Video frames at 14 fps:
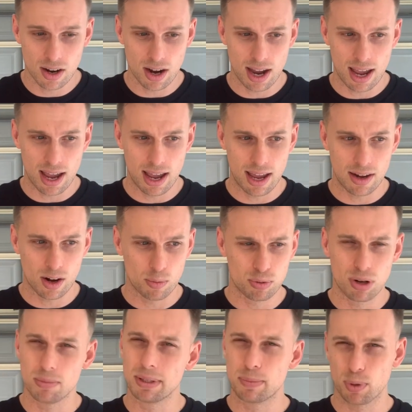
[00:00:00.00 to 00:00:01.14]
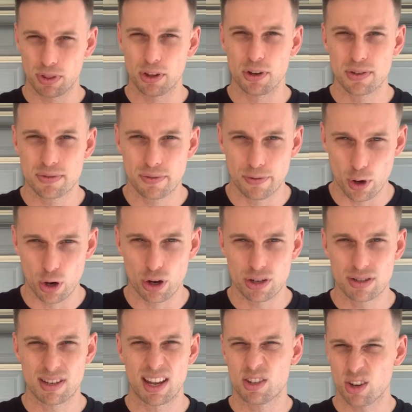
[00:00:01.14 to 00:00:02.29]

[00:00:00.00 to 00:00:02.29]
And I'll probably put those first and